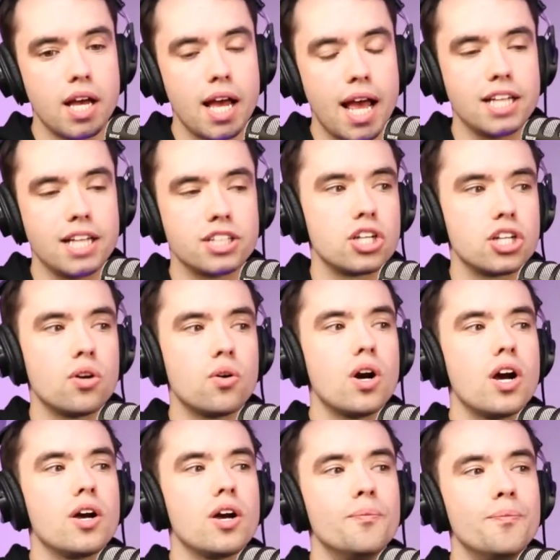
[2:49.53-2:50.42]
And so
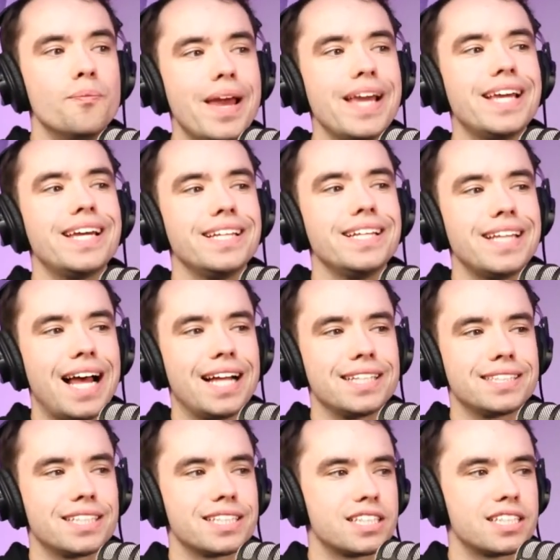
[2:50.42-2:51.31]
making that
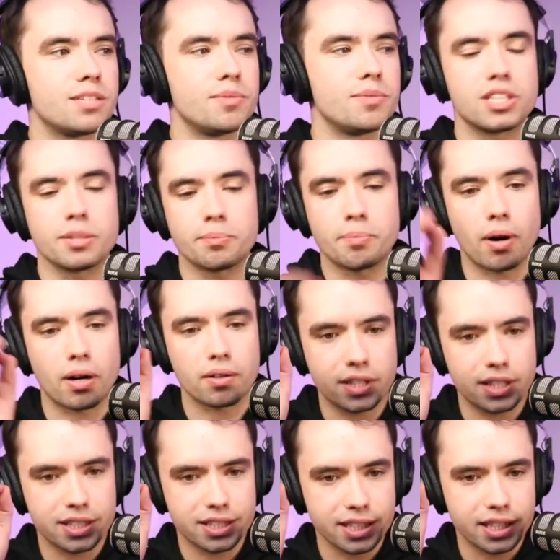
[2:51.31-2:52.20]
system is the part
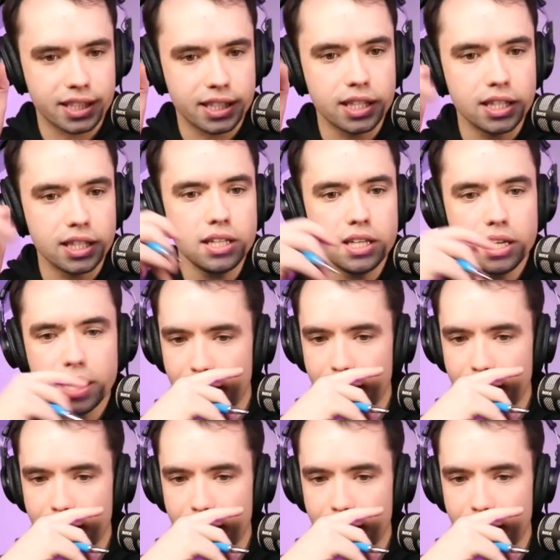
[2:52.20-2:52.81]
that's the key.